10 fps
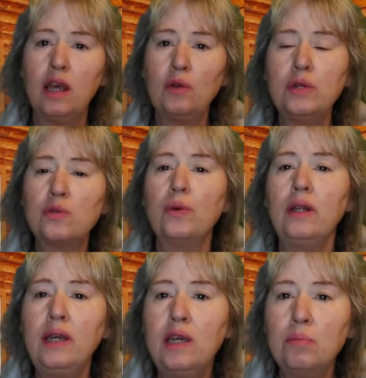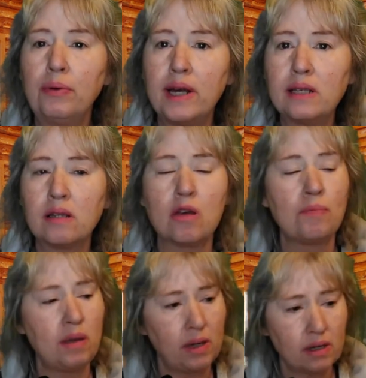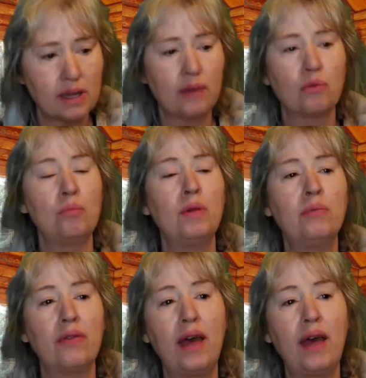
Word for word: It was really impressed on me because I remember